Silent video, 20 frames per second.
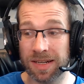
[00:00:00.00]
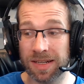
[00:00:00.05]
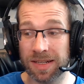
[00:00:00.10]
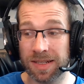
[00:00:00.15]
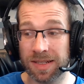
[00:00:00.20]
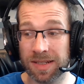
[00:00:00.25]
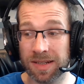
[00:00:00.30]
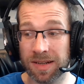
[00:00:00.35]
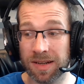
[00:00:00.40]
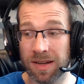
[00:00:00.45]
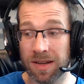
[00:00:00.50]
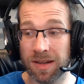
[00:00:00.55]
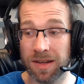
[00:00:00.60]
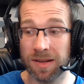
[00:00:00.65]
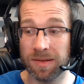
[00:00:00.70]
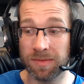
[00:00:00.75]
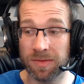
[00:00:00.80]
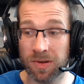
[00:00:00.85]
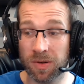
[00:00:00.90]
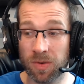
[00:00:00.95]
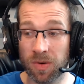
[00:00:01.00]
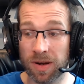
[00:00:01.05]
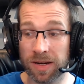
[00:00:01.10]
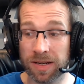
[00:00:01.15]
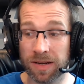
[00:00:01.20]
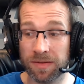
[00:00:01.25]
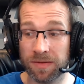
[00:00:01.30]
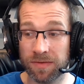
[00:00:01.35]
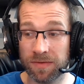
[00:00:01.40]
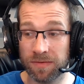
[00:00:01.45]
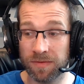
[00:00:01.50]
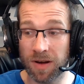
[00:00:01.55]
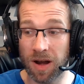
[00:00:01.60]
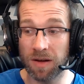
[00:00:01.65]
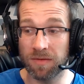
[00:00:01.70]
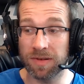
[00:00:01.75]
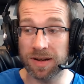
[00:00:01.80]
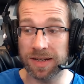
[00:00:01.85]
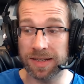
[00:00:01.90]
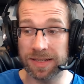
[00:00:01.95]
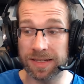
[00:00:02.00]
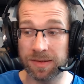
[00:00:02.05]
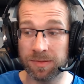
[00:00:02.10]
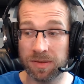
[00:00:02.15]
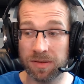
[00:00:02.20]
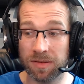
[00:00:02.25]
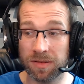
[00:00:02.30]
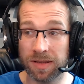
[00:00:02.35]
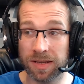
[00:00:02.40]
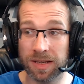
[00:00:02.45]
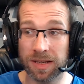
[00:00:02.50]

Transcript: is quite reasonable.